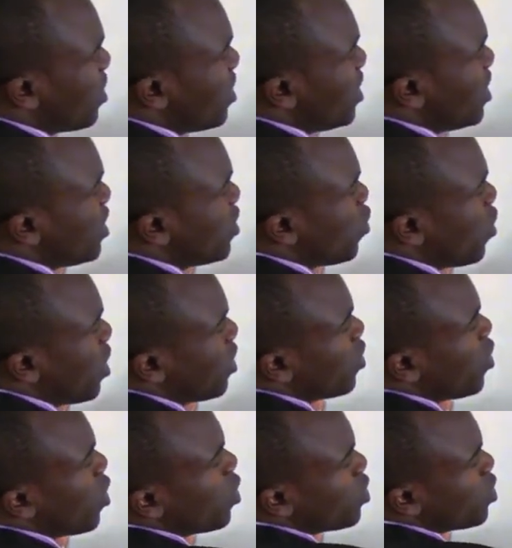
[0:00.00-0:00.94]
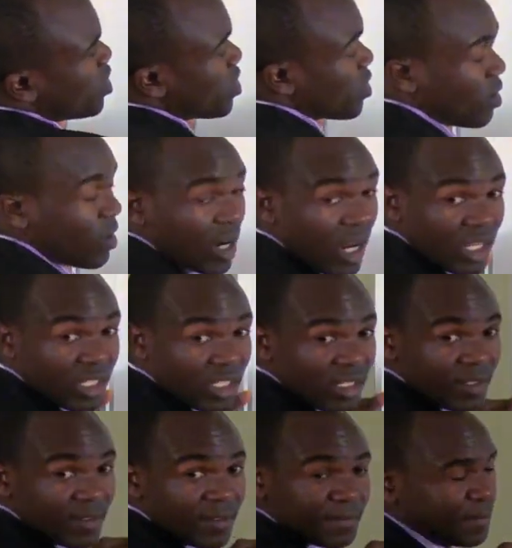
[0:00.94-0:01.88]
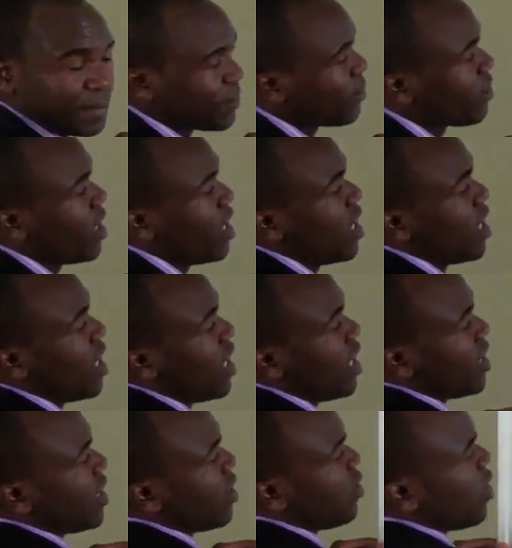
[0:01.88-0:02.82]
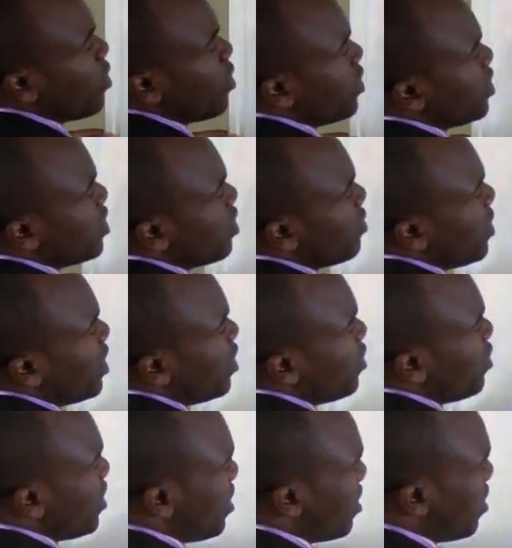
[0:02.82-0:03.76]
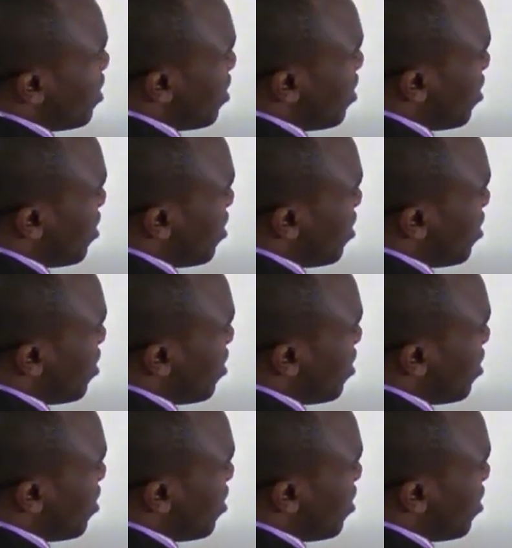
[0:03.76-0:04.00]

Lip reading: this one goes, alright? Yes. And then we are going to remain with